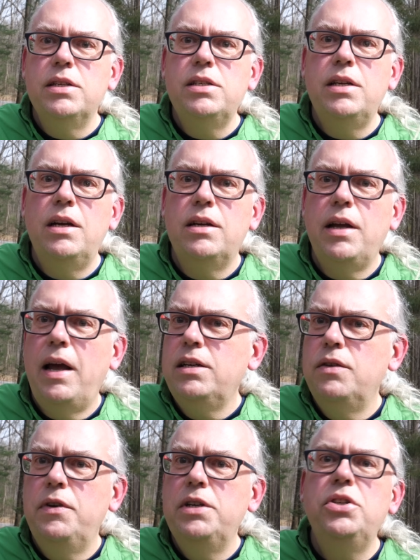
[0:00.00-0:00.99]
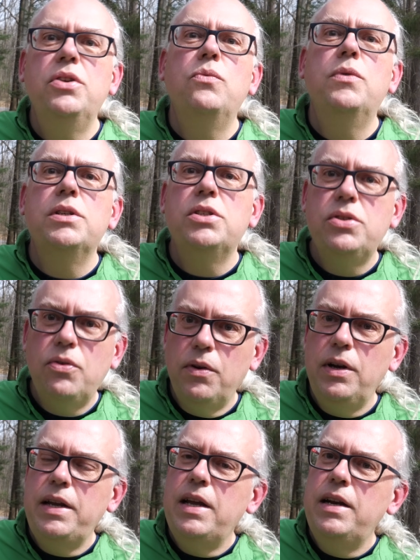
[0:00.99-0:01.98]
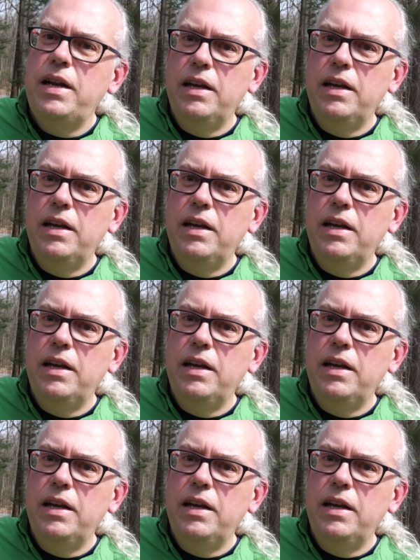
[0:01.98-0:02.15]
This uh, activation was totally on